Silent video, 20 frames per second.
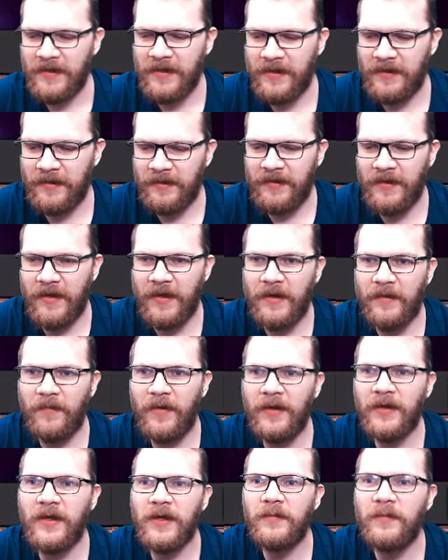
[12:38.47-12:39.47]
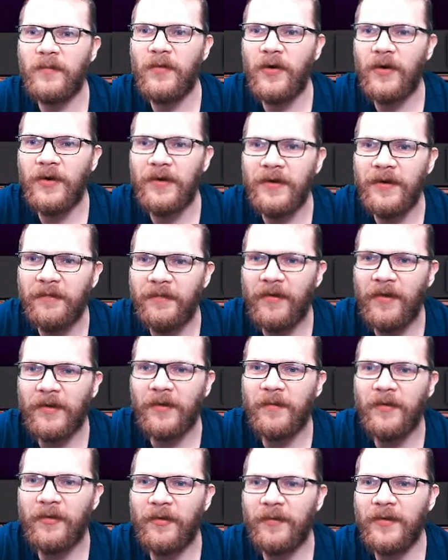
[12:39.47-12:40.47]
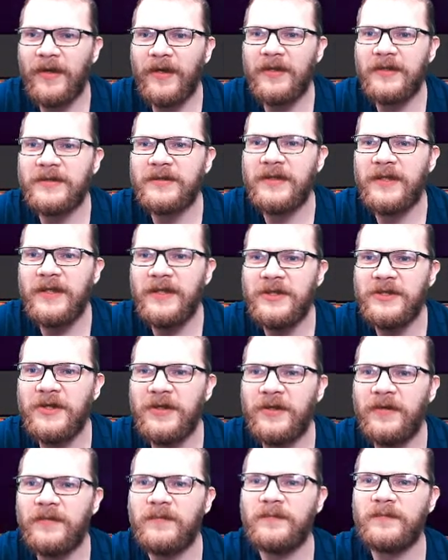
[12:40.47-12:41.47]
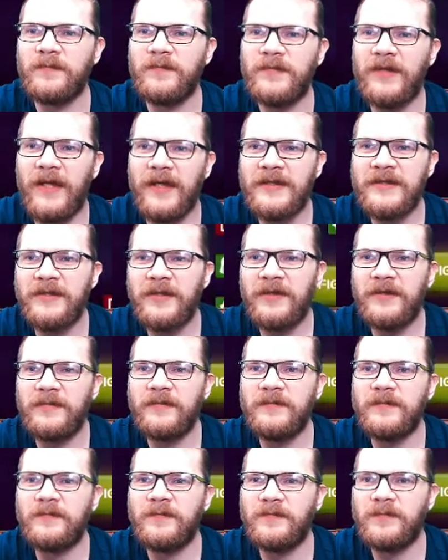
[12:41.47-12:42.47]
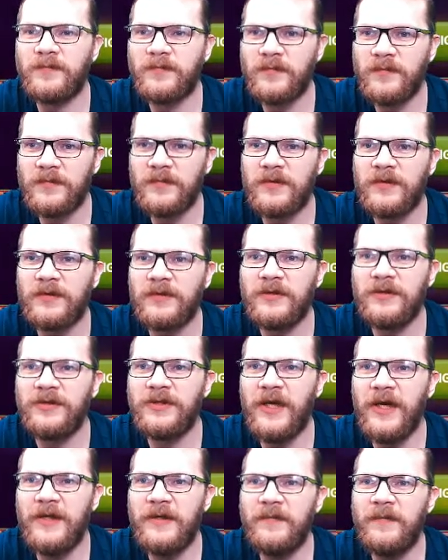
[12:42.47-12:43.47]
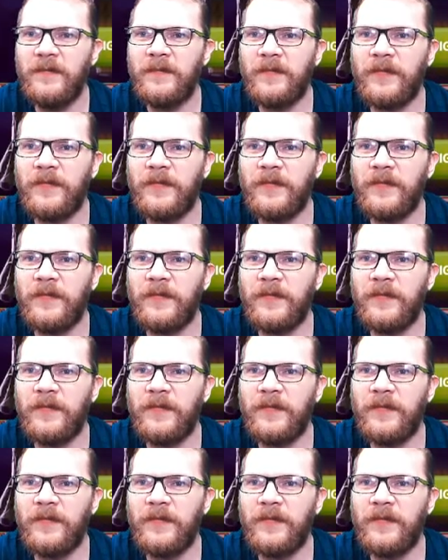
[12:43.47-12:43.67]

And uh, welcome Born and welcome everybody else, teacher. Dexter, Jay.